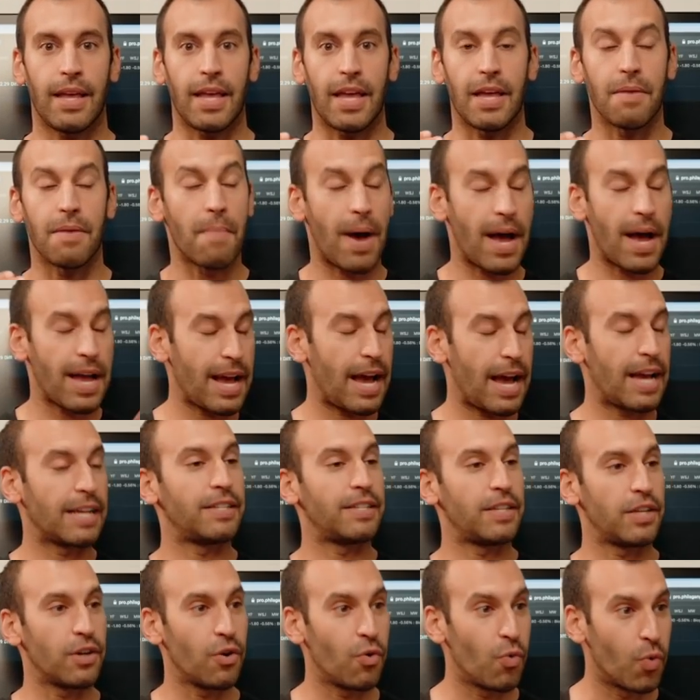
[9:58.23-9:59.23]
In my
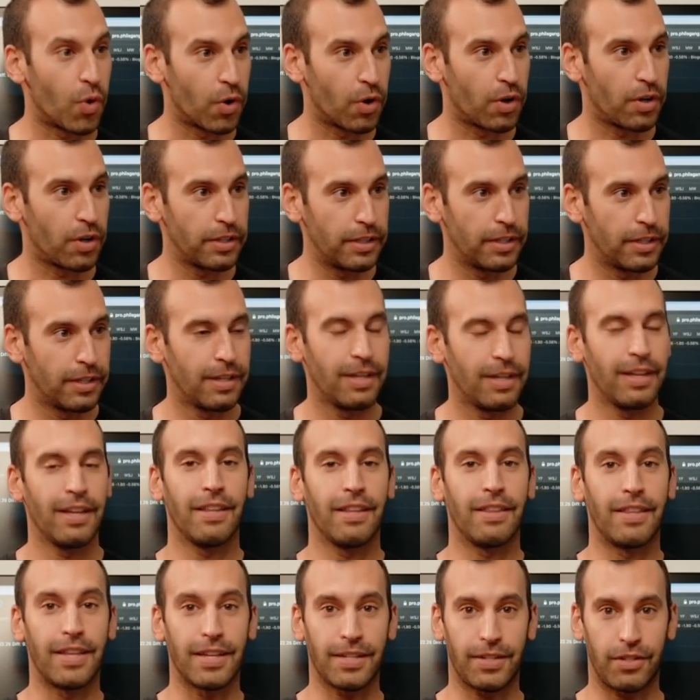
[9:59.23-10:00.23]
ideal world,
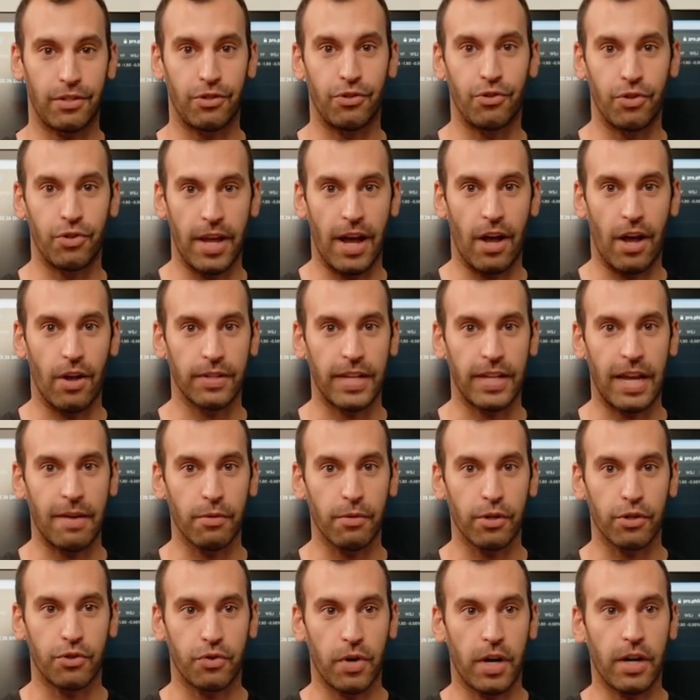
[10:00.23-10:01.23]
this
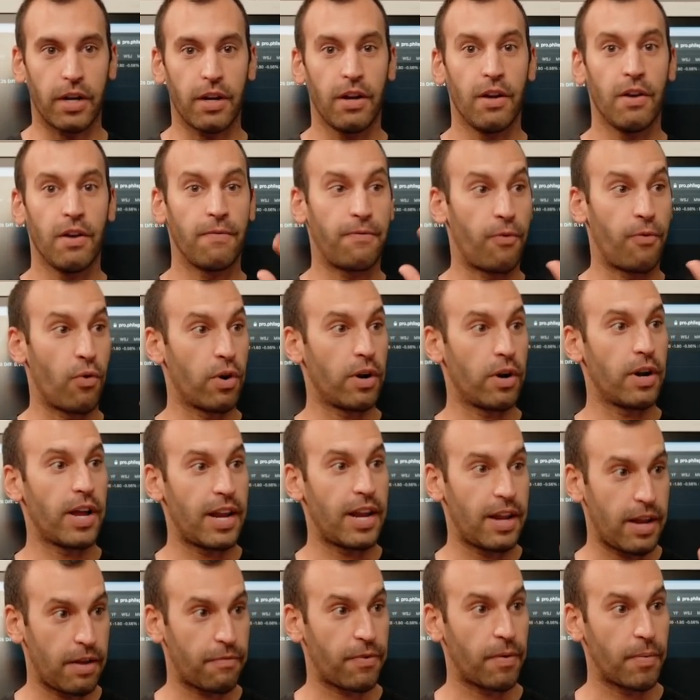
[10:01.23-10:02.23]
Alzheimer's drug, from
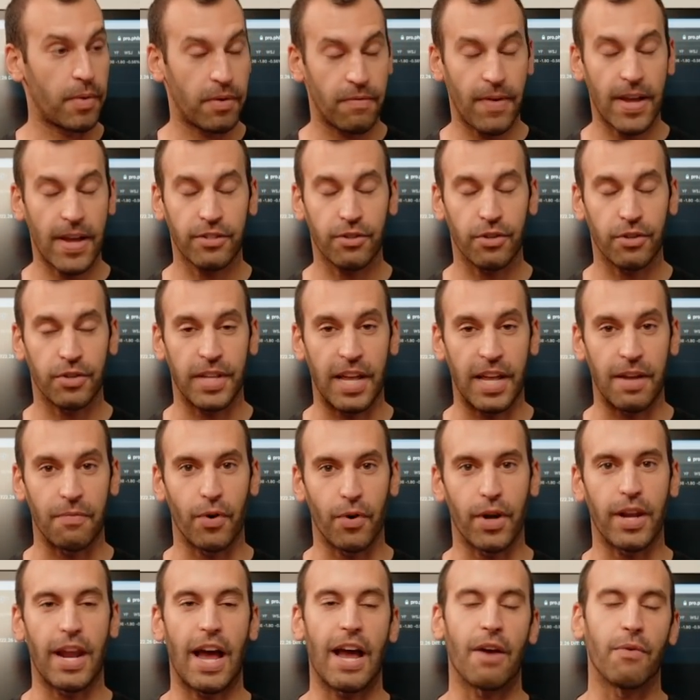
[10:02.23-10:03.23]
an investor
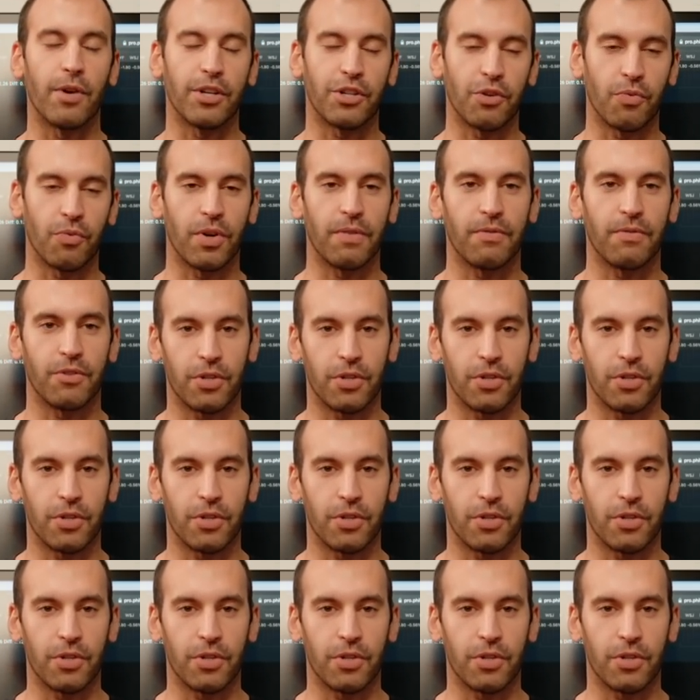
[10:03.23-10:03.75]
standpoint, I wish it would